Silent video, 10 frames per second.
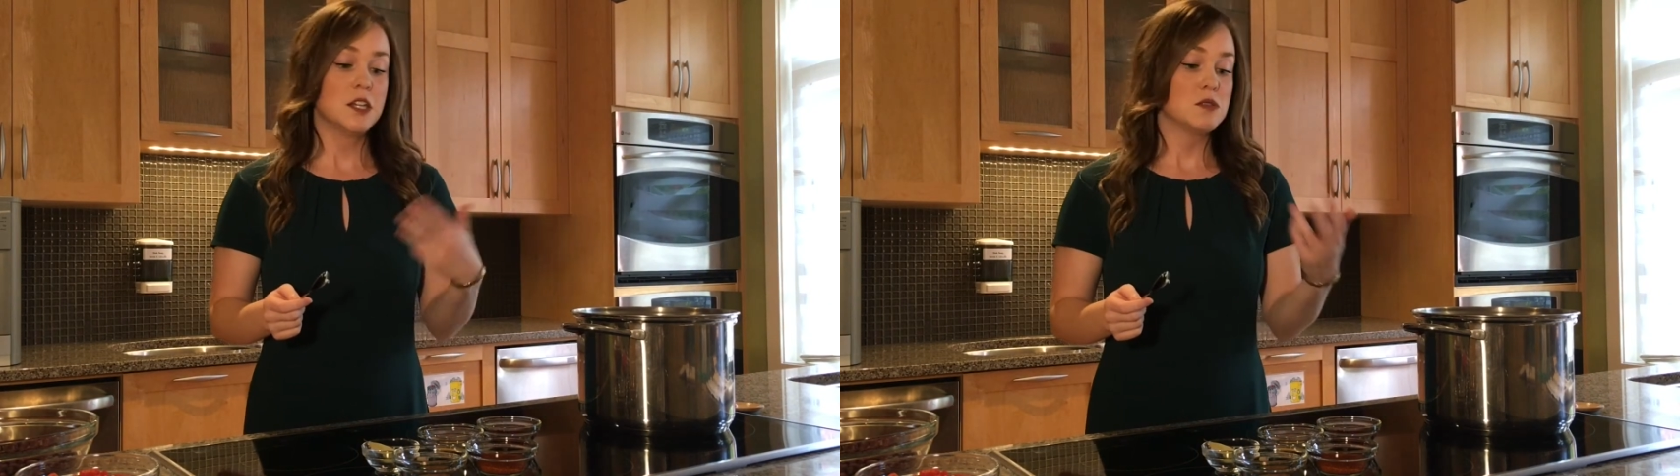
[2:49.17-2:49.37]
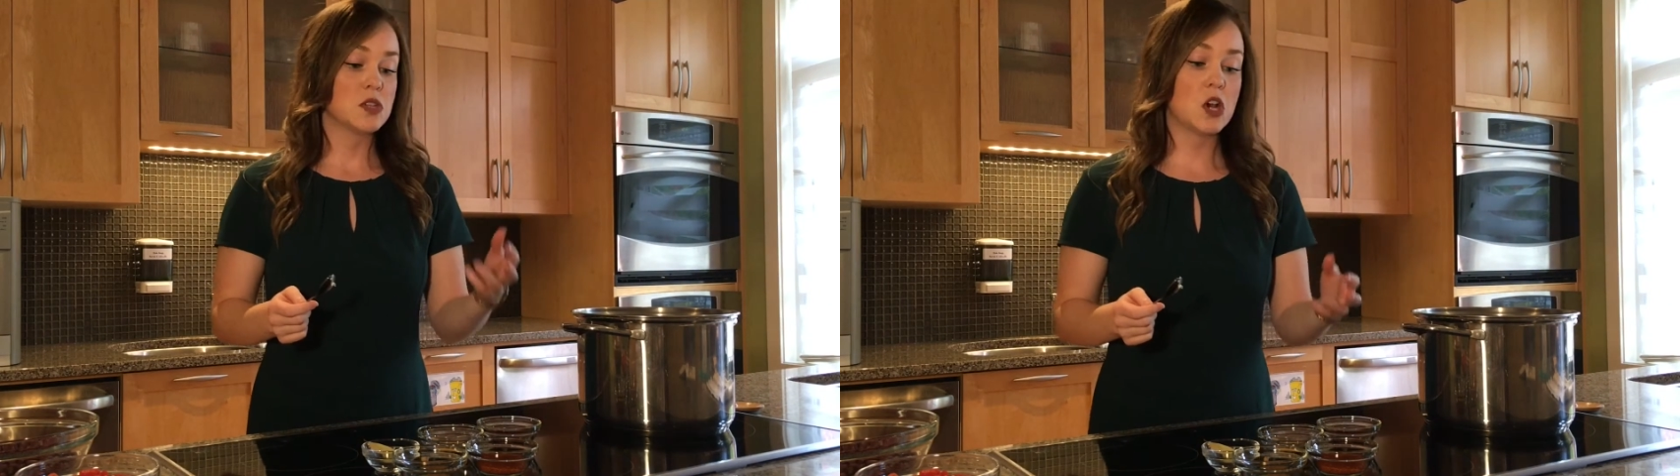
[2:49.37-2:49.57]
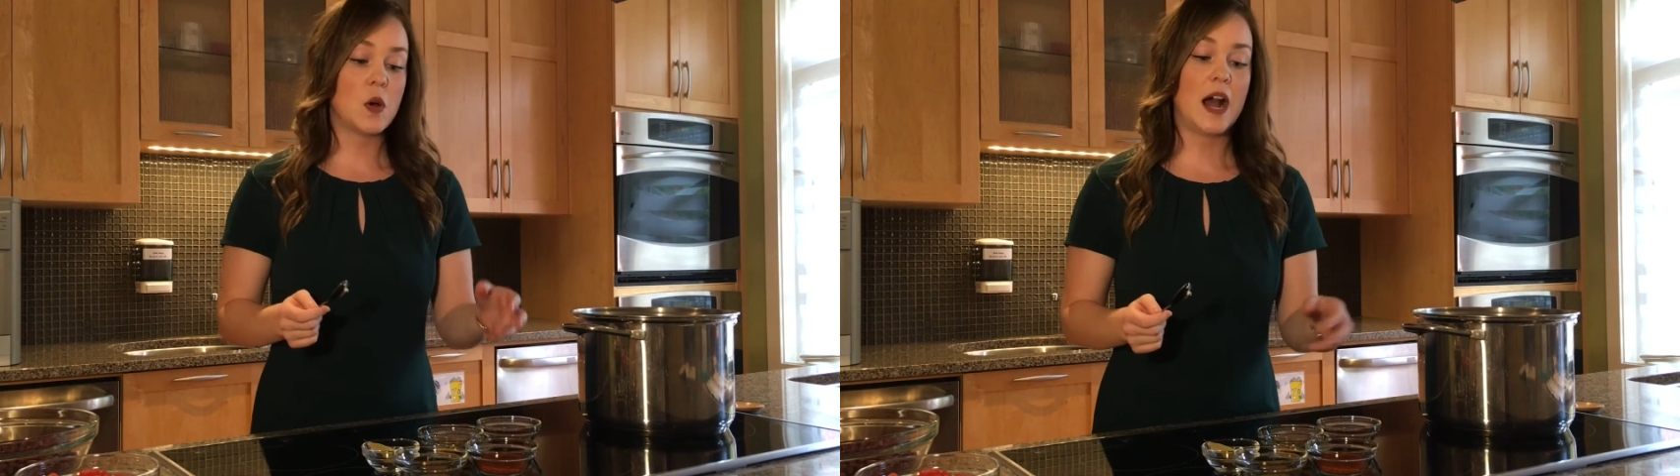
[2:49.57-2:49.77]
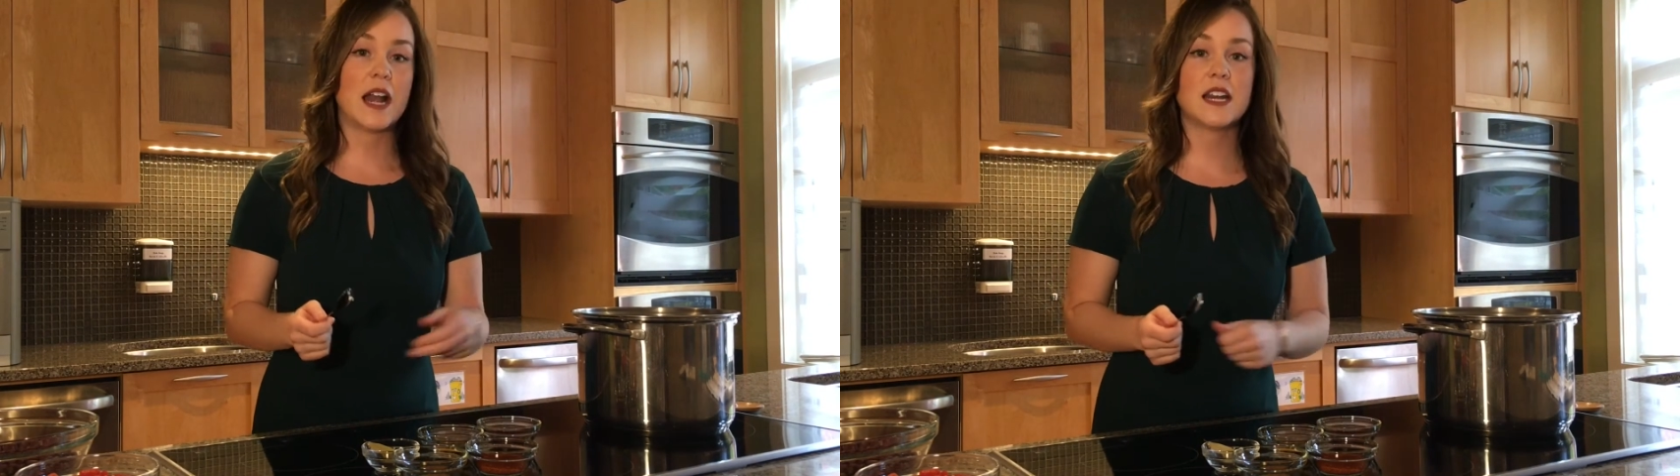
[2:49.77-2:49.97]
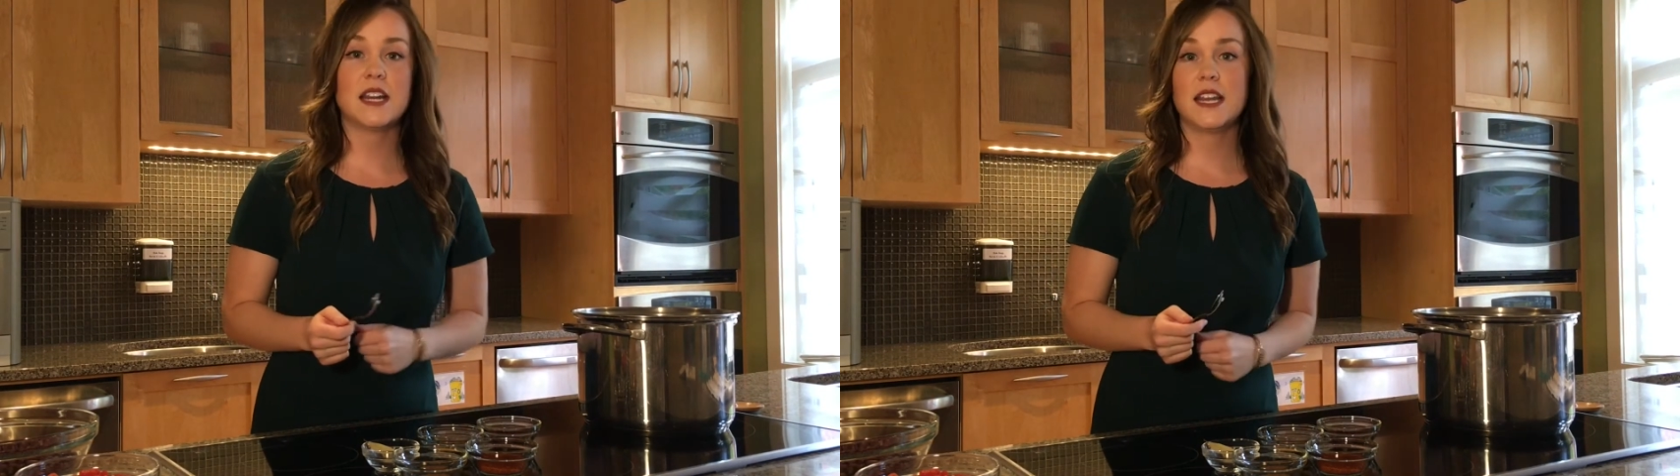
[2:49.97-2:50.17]
So
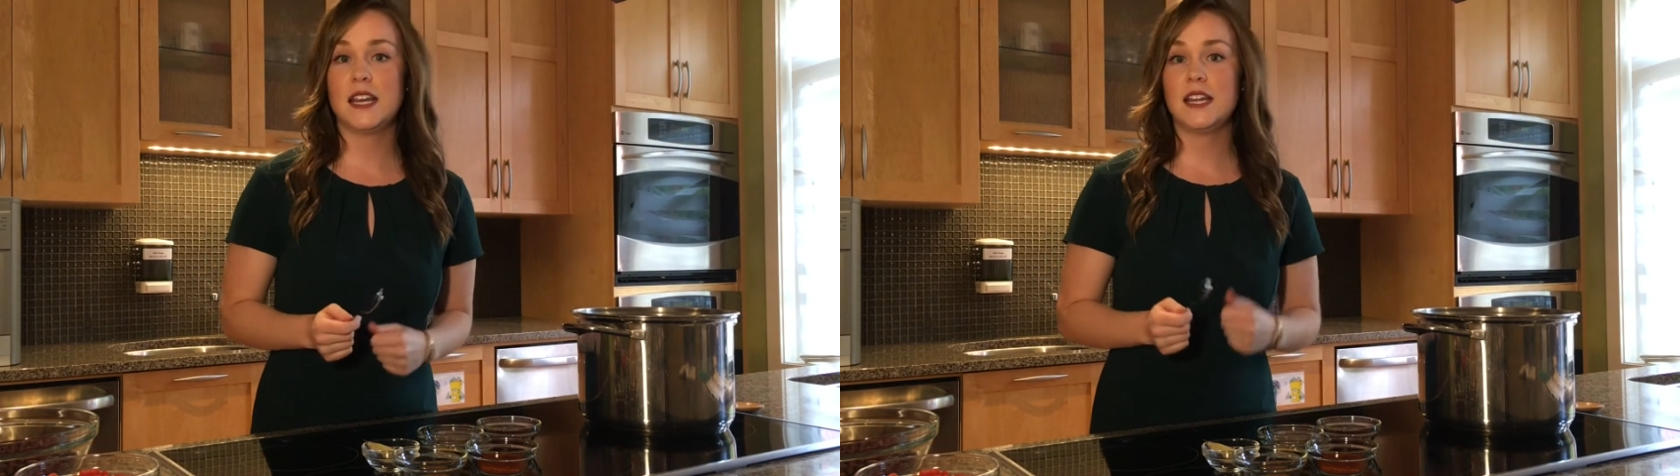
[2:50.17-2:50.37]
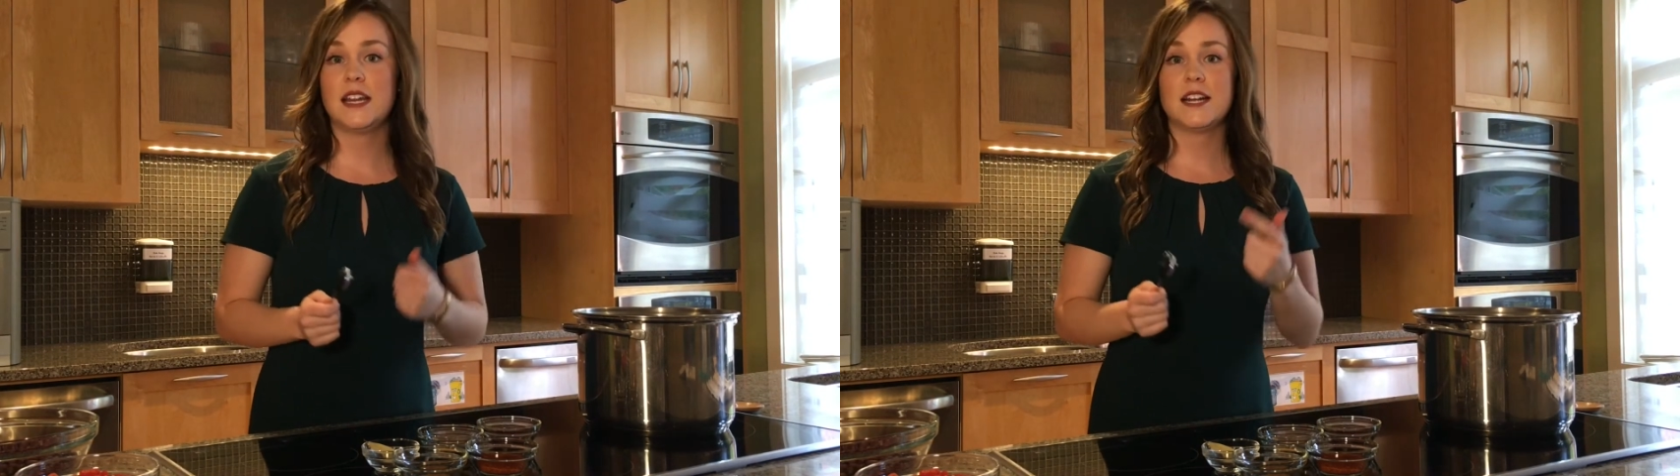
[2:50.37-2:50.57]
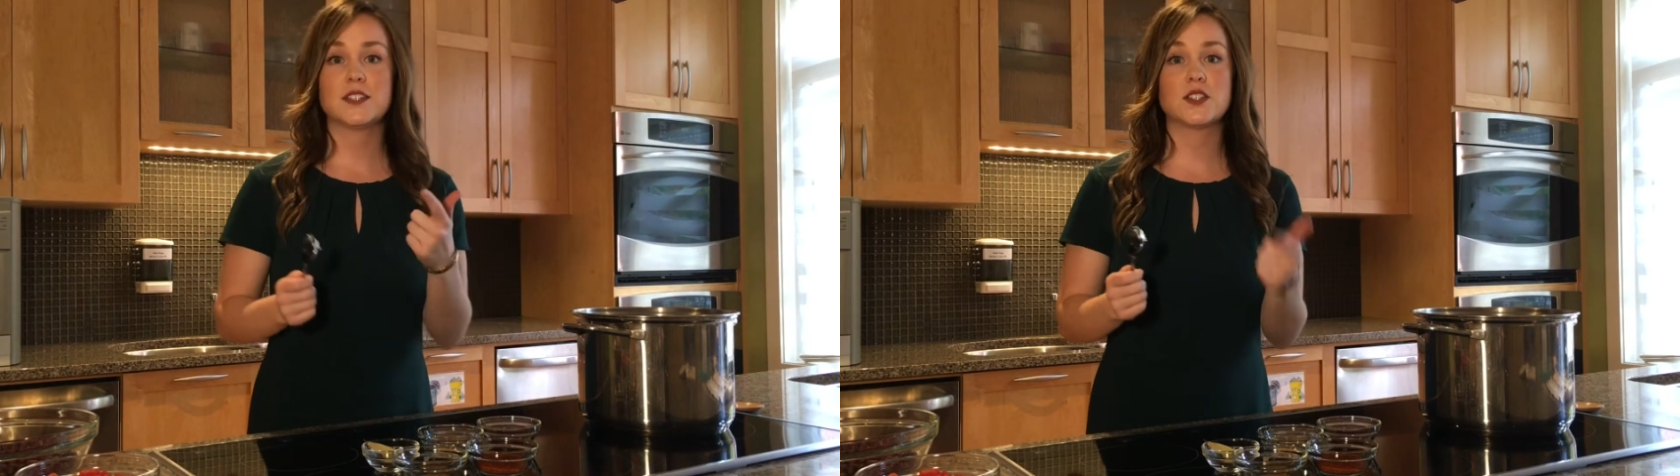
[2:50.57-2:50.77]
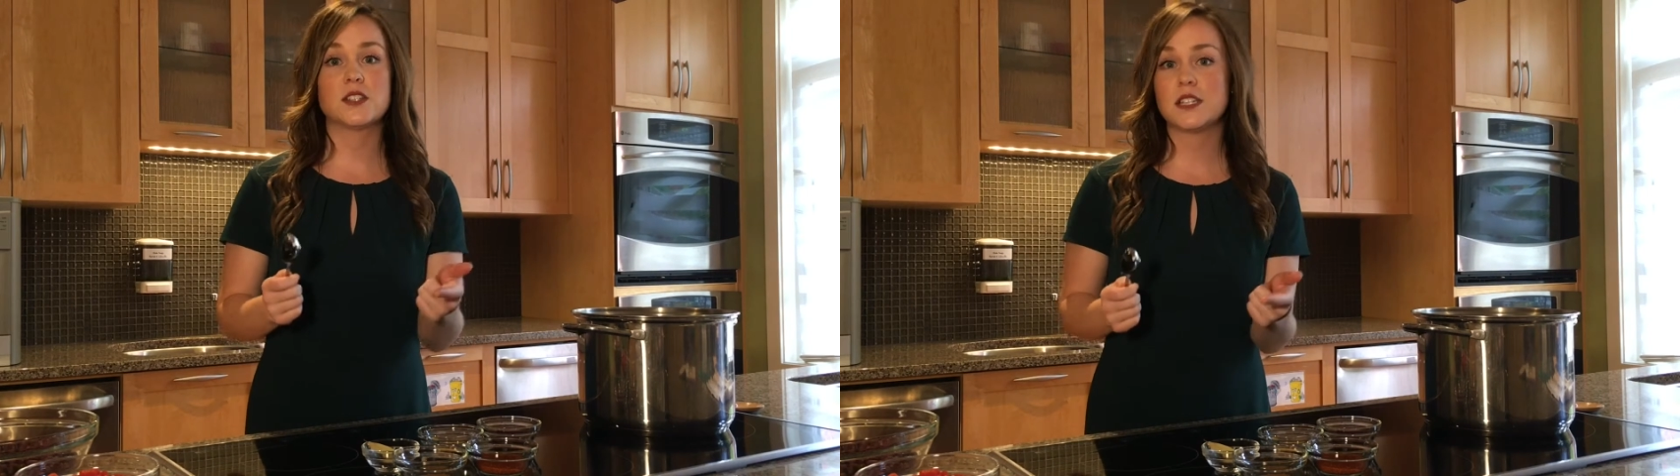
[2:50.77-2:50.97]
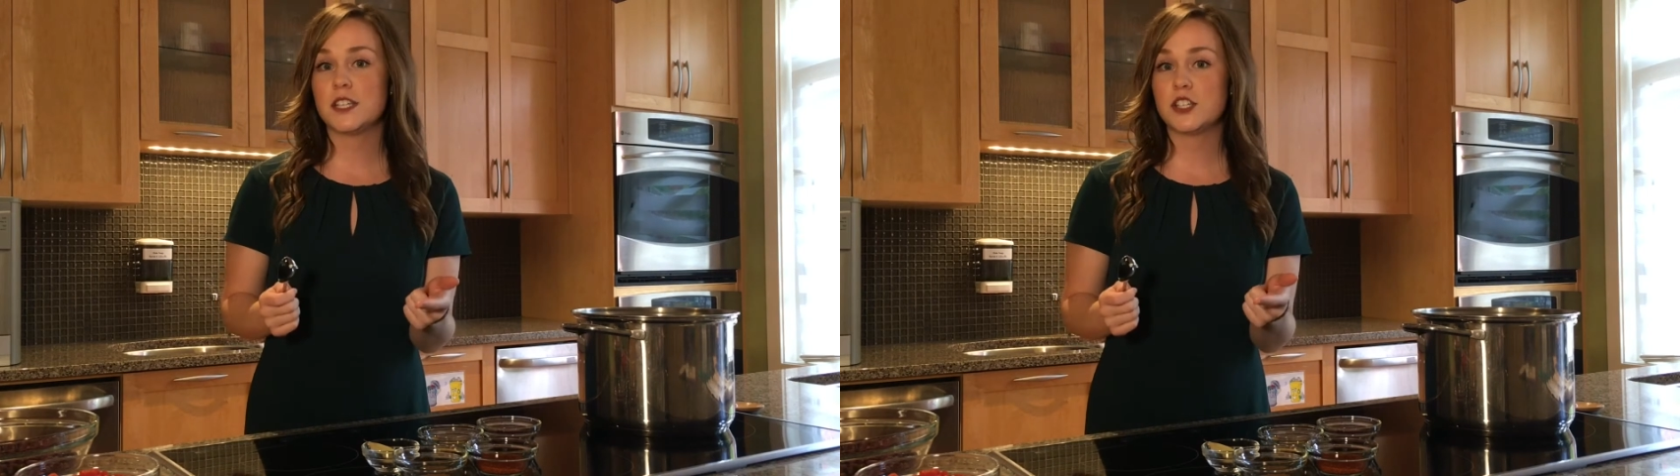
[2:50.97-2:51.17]
adding it in, it adds
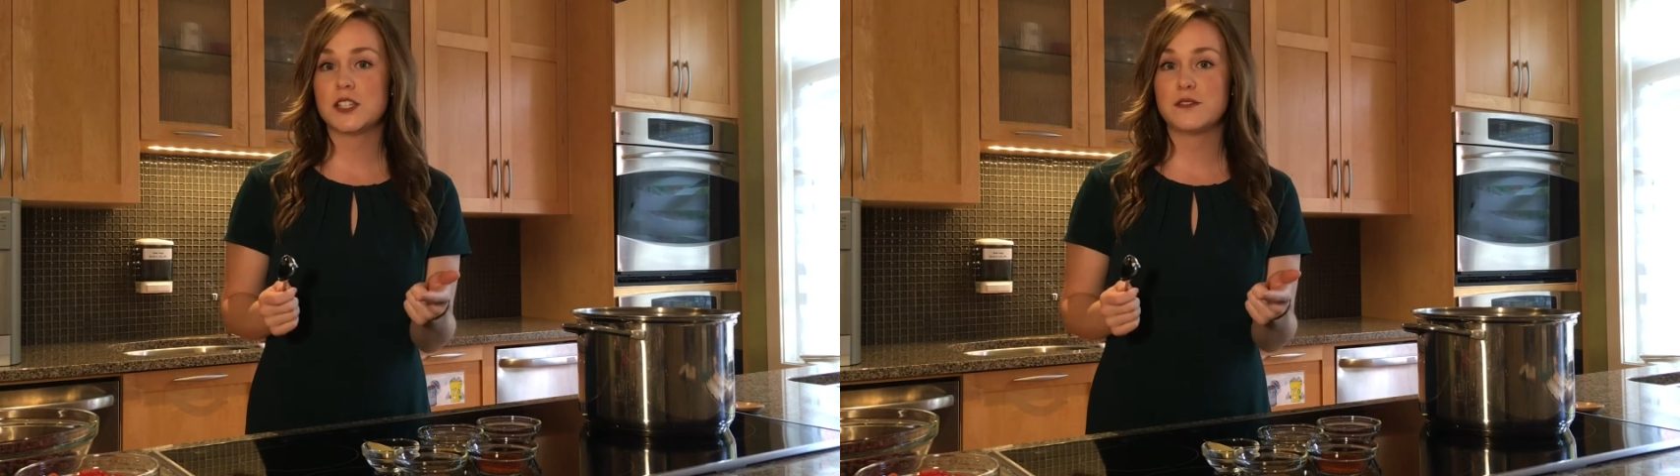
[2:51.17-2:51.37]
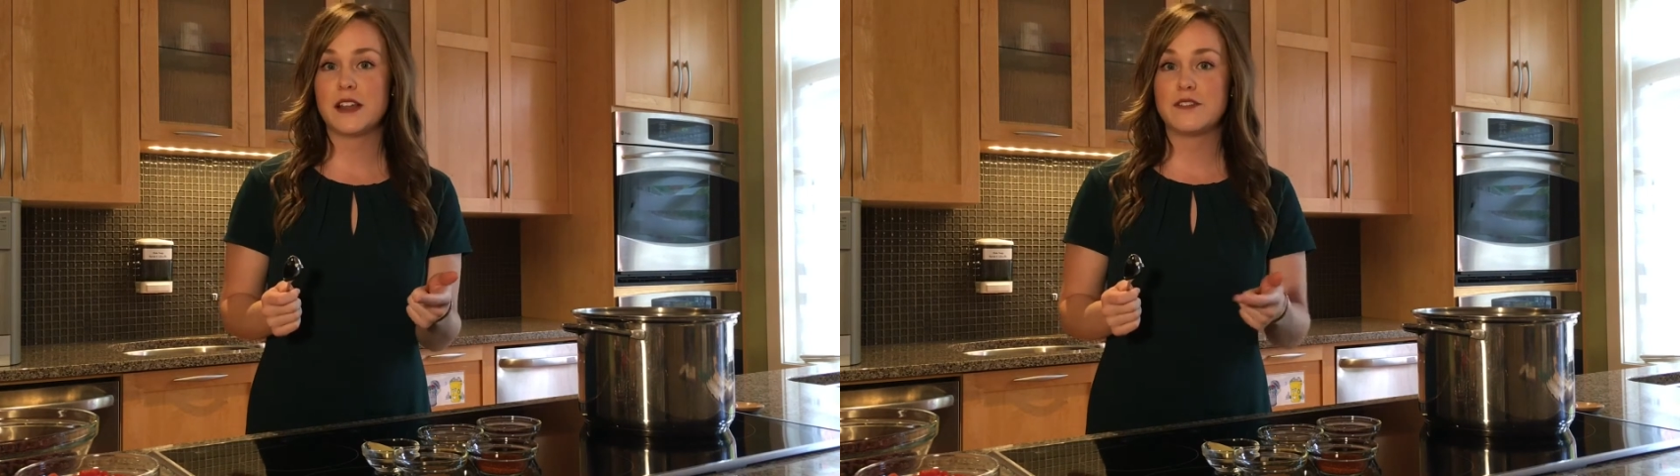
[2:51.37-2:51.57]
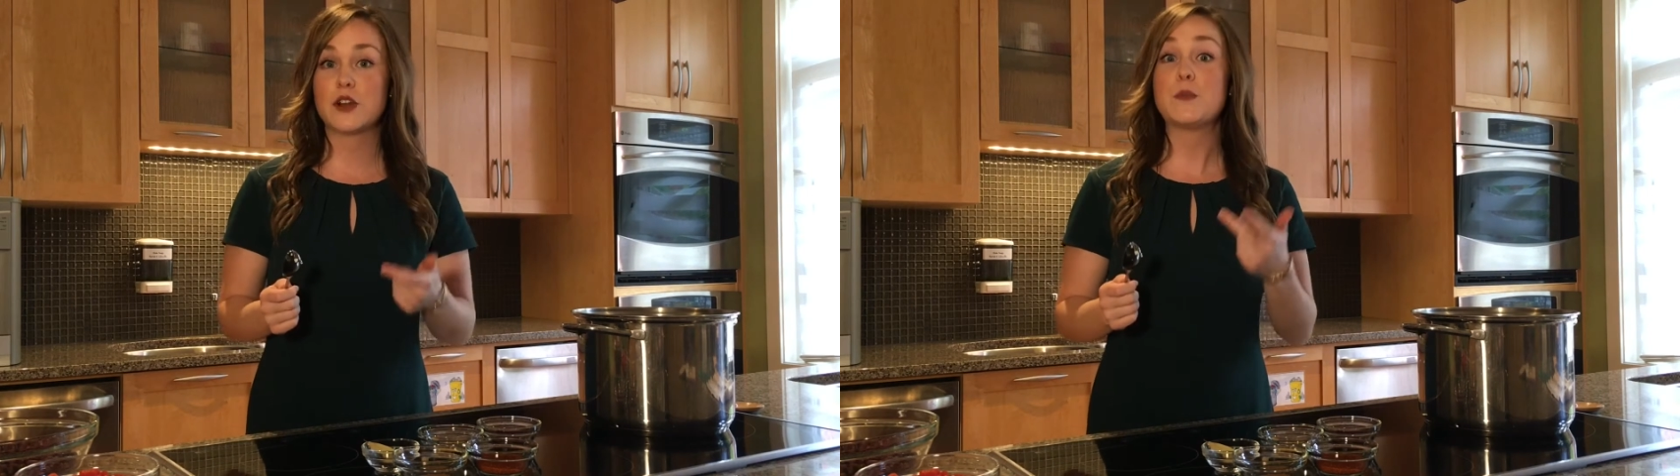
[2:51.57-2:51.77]
delicious flavor,